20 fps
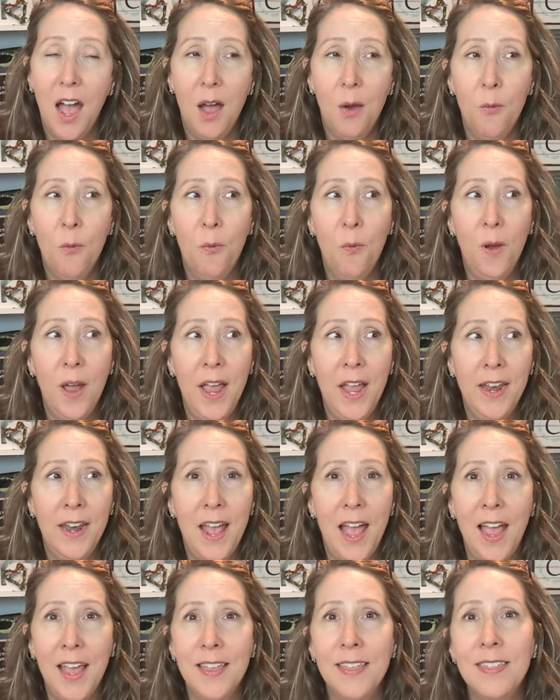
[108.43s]
When
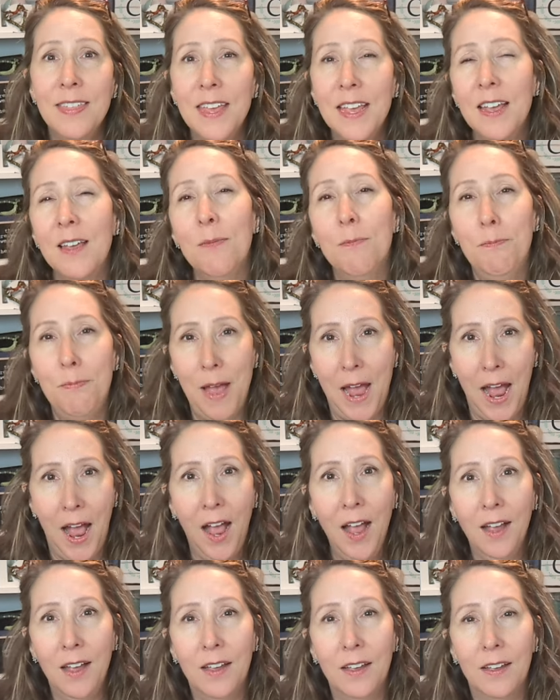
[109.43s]
I think
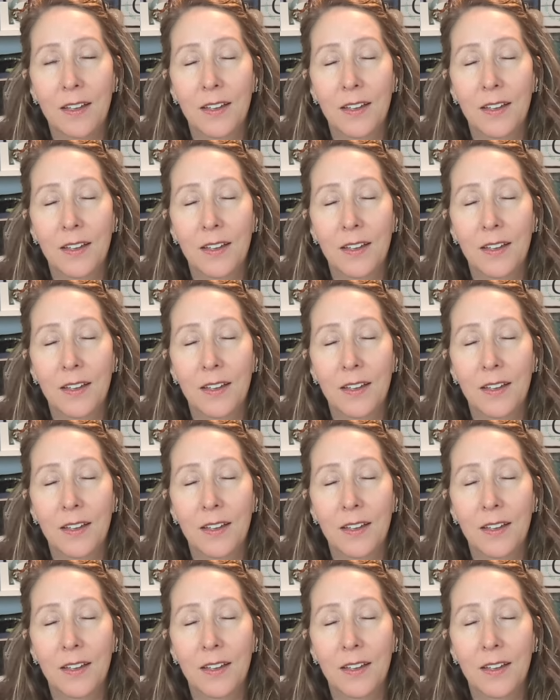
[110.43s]
back,